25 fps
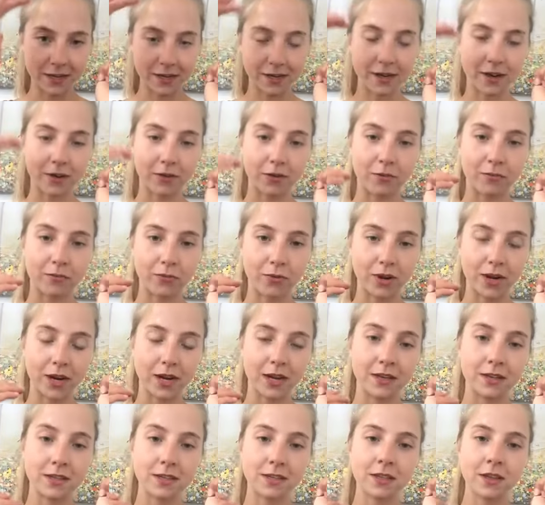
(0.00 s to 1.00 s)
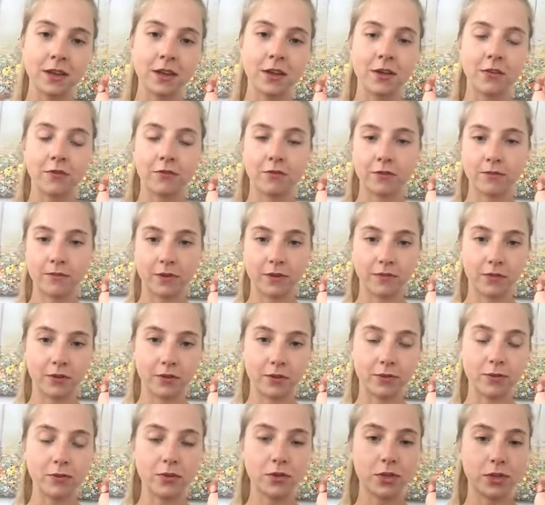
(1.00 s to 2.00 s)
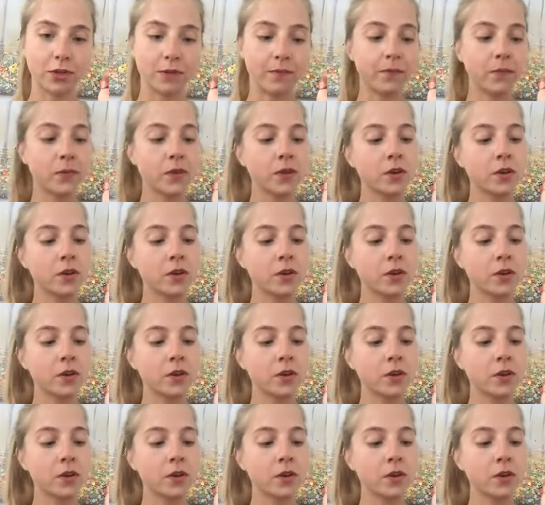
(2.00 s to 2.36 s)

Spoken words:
in our brains from evolution.